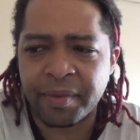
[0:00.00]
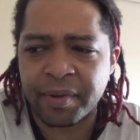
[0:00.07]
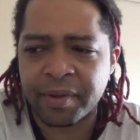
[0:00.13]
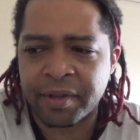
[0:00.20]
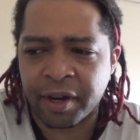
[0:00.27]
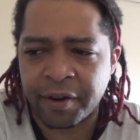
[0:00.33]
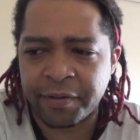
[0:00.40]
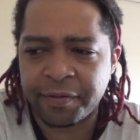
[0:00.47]

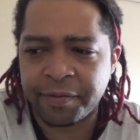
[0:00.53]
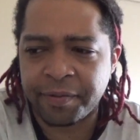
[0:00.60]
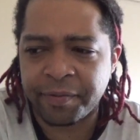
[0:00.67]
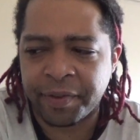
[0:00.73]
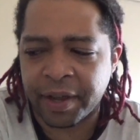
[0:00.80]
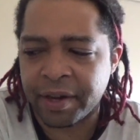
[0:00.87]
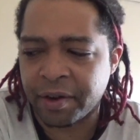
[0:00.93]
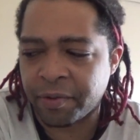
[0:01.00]
Darth
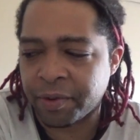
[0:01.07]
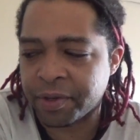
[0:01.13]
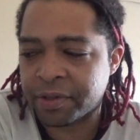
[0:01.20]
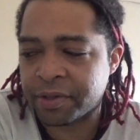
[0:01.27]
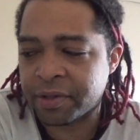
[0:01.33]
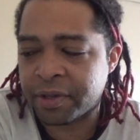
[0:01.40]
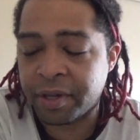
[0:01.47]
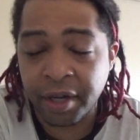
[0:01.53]
Vader
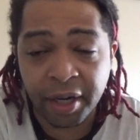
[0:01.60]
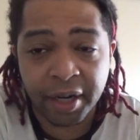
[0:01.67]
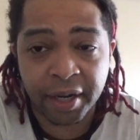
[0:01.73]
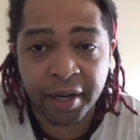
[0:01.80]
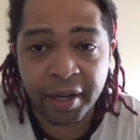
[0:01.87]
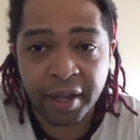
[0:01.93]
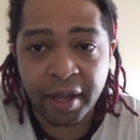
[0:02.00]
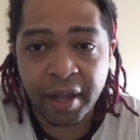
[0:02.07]
was
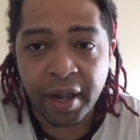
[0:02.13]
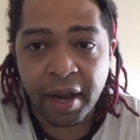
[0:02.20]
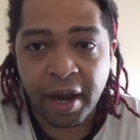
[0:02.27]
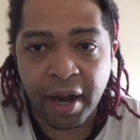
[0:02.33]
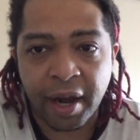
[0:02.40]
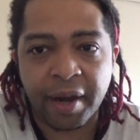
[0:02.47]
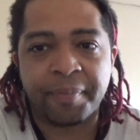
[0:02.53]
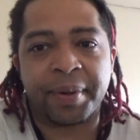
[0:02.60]
good.
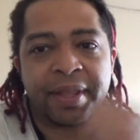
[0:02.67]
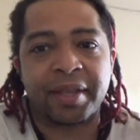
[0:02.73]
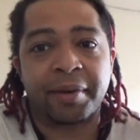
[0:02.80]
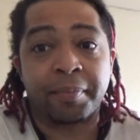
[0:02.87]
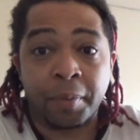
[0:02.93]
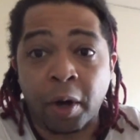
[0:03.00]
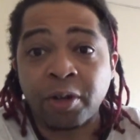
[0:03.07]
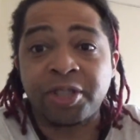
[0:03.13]
But the
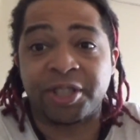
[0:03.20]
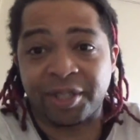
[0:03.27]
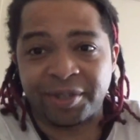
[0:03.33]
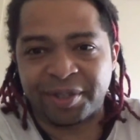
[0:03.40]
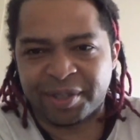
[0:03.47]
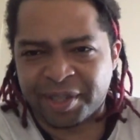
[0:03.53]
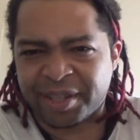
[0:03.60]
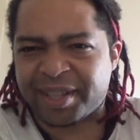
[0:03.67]

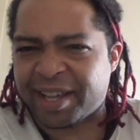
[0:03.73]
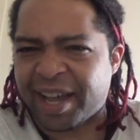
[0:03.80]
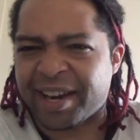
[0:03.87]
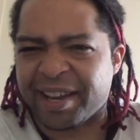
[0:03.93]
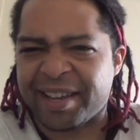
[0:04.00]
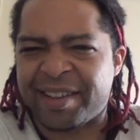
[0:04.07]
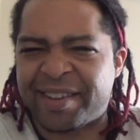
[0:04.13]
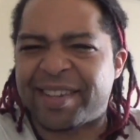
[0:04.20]
motion looked kind
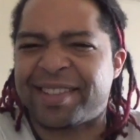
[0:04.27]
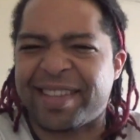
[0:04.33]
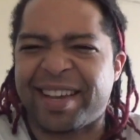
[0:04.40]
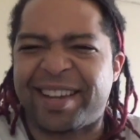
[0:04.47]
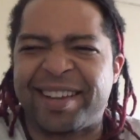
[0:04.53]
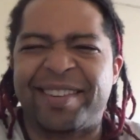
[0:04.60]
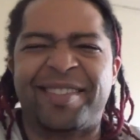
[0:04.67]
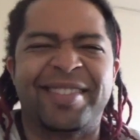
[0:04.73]
of, you could
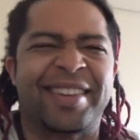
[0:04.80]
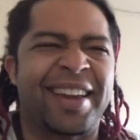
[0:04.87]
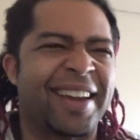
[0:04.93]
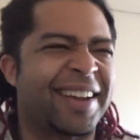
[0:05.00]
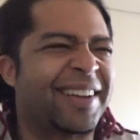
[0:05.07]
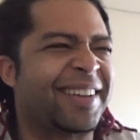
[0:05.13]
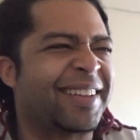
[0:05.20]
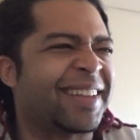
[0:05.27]
tell it was
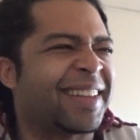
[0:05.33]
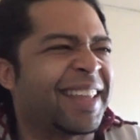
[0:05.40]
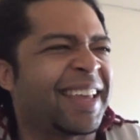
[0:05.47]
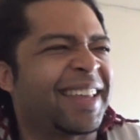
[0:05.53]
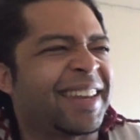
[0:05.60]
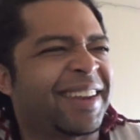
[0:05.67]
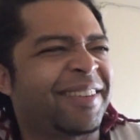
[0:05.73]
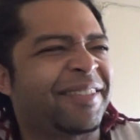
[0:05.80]
like they
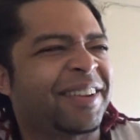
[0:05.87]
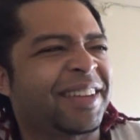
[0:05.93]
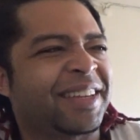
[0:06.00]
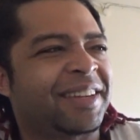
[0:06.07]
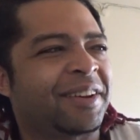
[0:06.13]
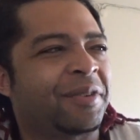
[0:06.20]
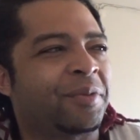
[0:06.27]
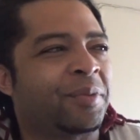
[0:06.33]
didn't really
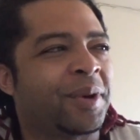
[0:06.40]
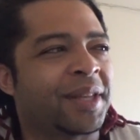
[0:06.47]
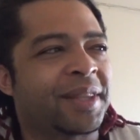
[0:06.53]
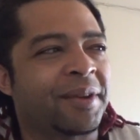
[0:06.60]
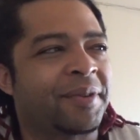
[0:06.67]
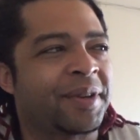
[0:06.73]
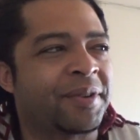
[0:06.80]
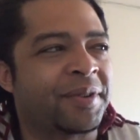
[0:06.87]
know what they
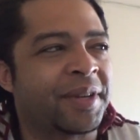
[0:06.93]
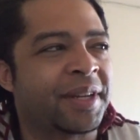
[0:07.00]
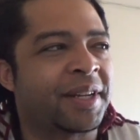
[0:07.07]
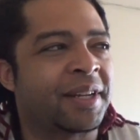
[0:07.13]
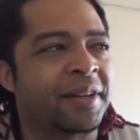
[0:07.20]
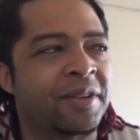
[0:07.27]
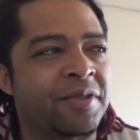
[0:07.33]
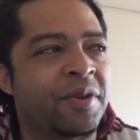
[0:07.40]
were doing in
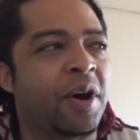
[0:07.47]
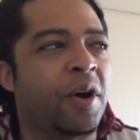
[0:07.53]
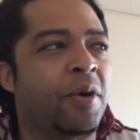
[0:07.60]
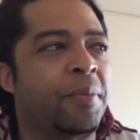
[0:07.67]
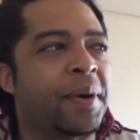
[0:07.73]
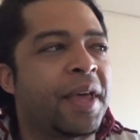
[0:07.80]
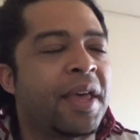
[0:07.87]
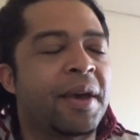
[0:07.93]
A New
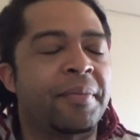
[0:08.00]
Hope.